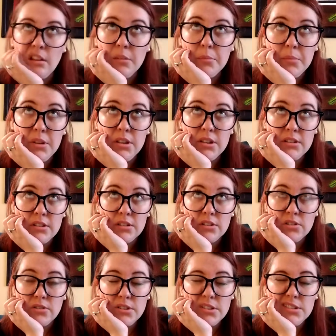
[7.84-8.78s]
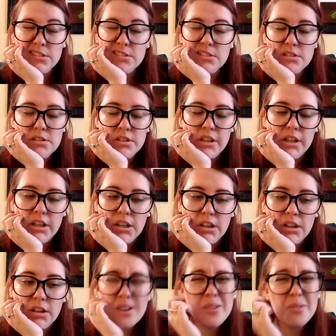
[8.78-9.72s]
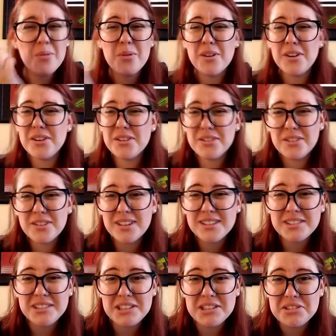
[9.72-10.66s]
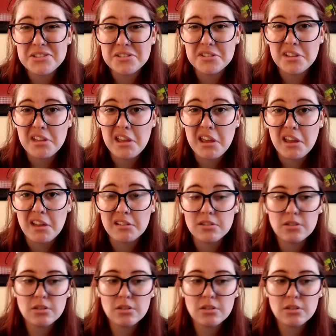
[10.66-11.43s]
Miss, it's so annoying. Why are you gonna teach us that?